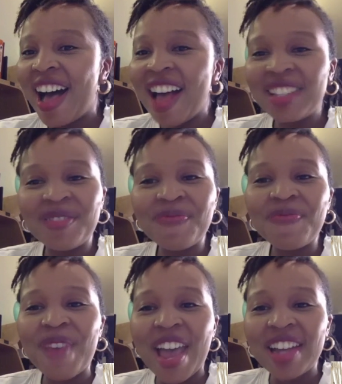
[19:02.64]

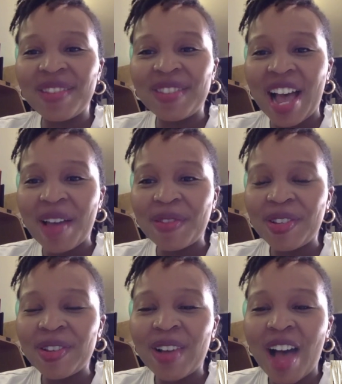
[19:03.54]
spare some time
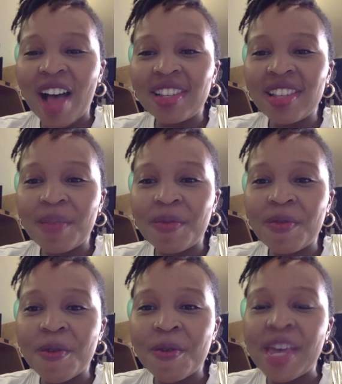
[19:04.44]
to answer them
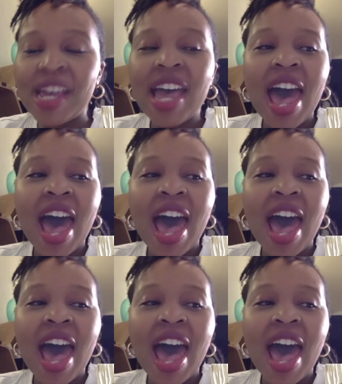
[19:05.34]
for me.